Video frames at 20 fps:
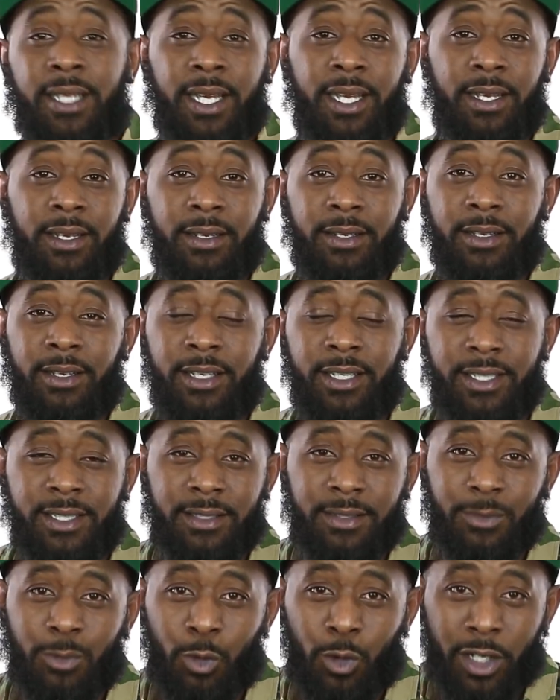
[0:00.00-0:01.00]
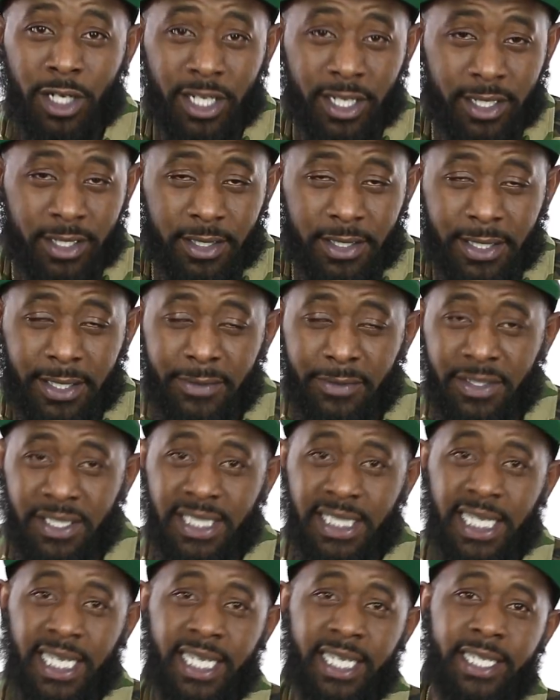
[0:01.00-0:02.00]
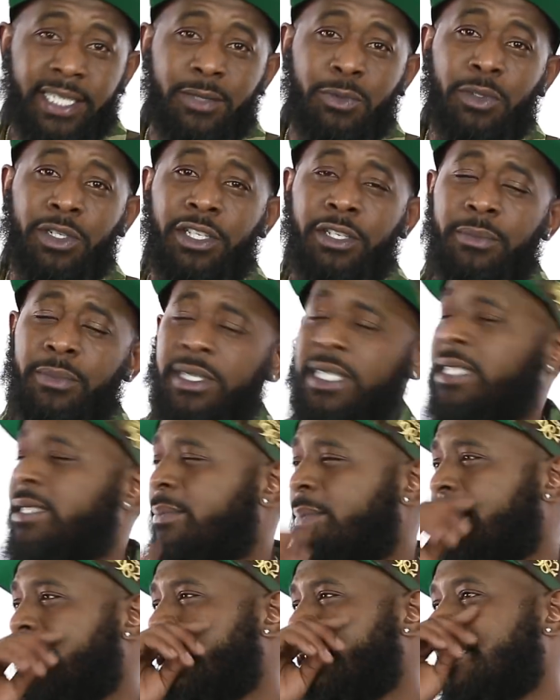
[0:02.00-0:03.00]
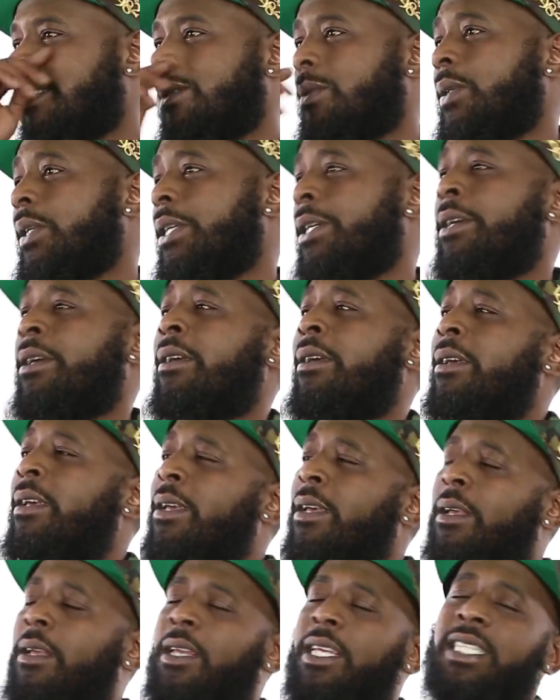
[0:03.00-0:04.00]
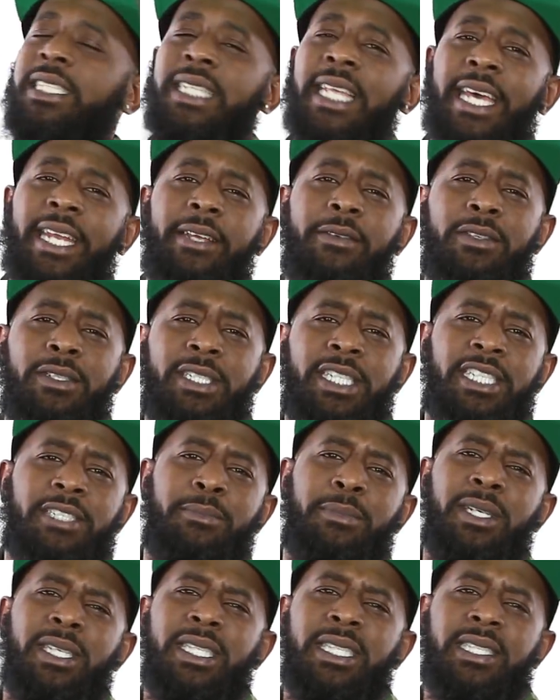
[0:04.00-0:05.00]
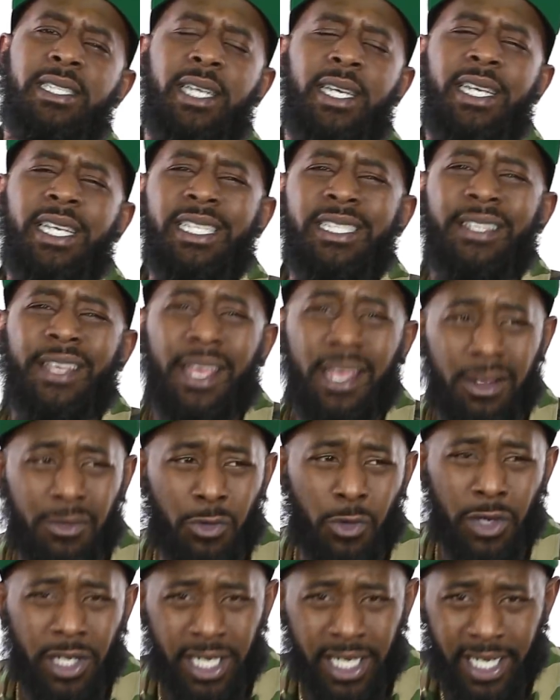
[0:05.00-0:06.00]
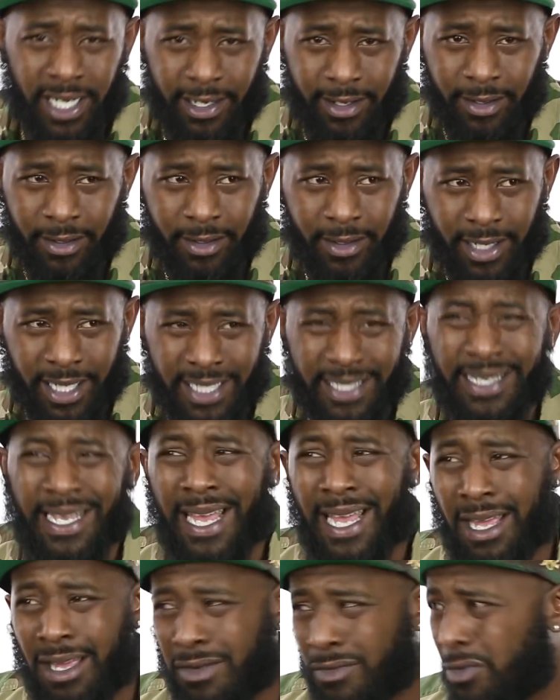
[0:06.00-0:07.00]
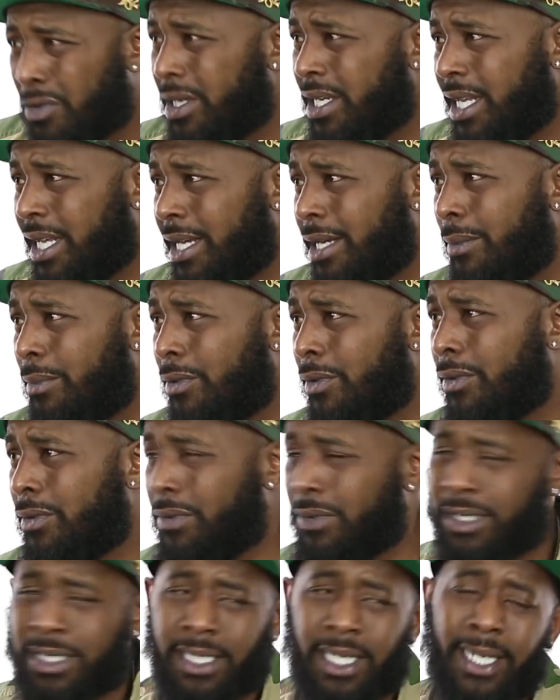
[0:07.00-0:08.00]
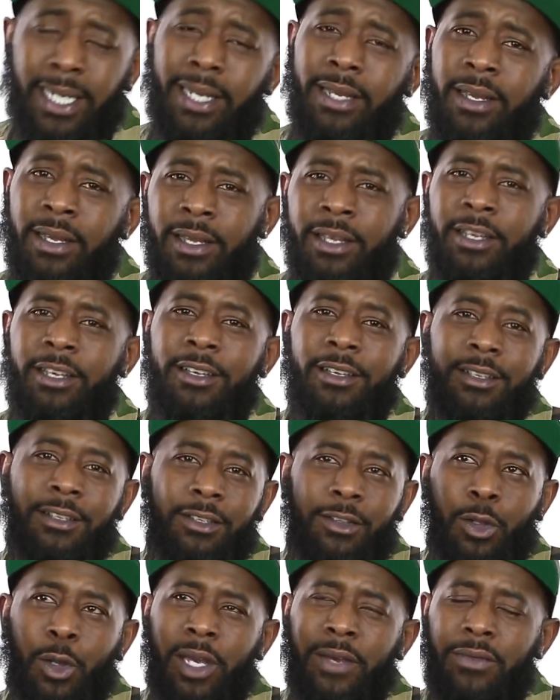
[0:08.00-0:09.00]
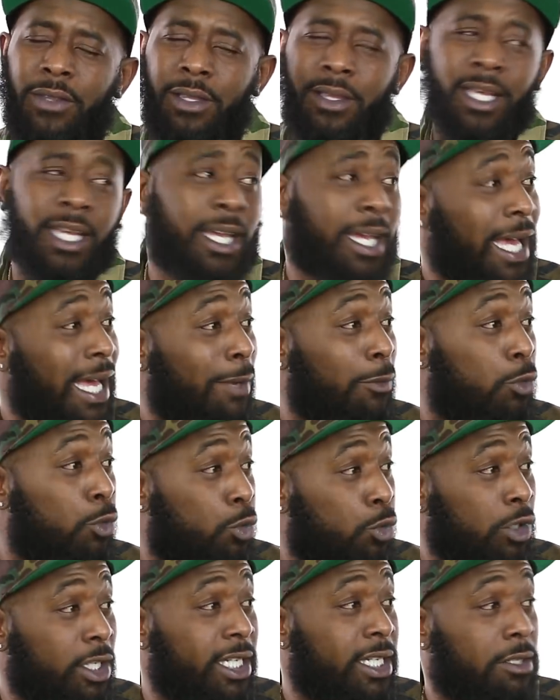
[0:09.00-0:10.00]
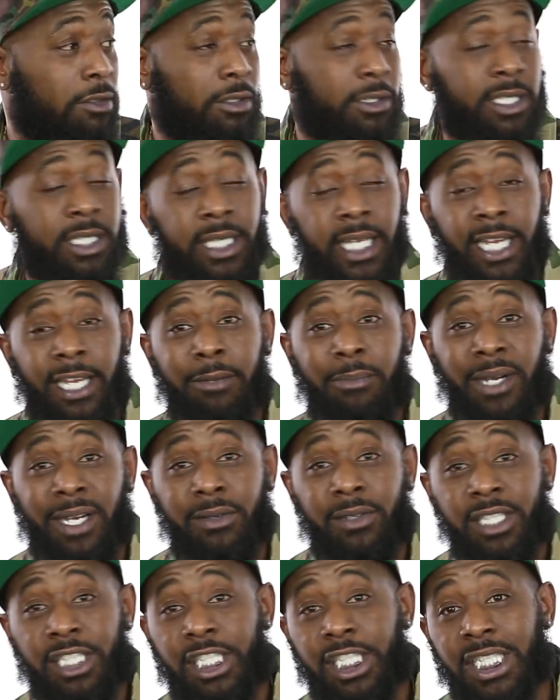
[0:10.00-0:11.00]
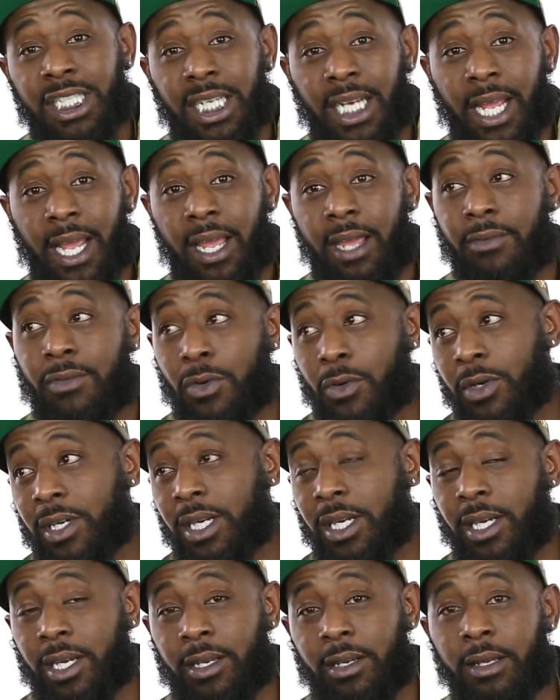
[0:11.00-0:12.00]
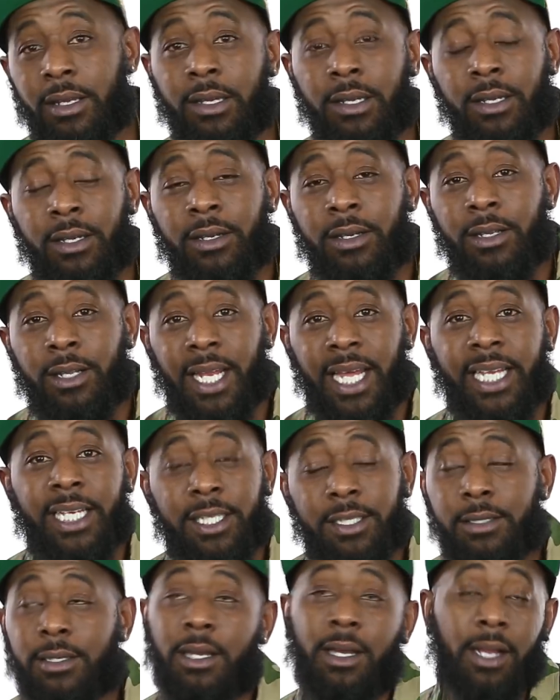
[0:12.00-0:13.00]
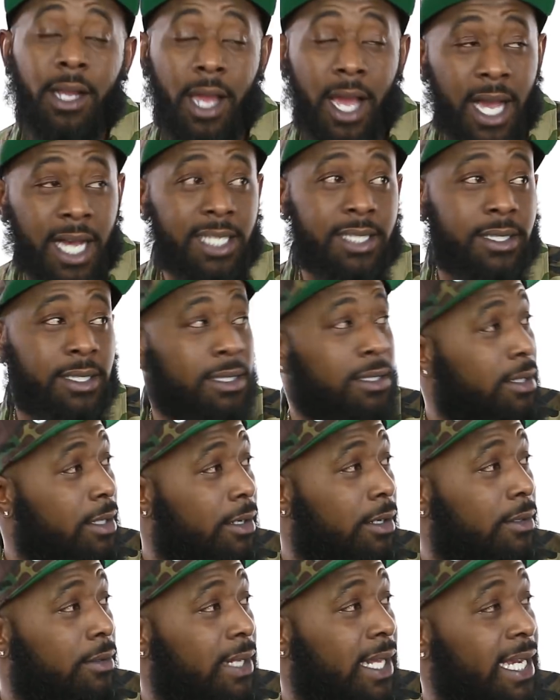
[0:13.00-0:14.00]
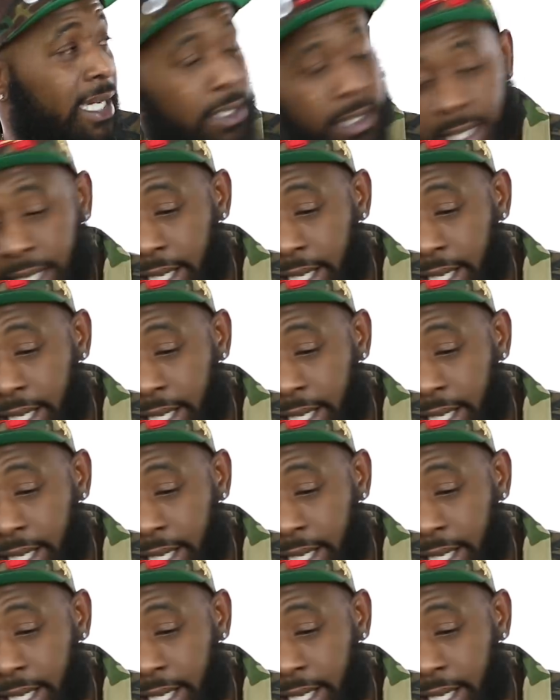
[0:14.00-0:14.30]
Day is one of the toughest days when your mother passed away. It's not even just Mother's Day, it's every day. It's every day, bro. It's like, you have to think, I literally think about this shit every day. Like, it's a constant thought, like,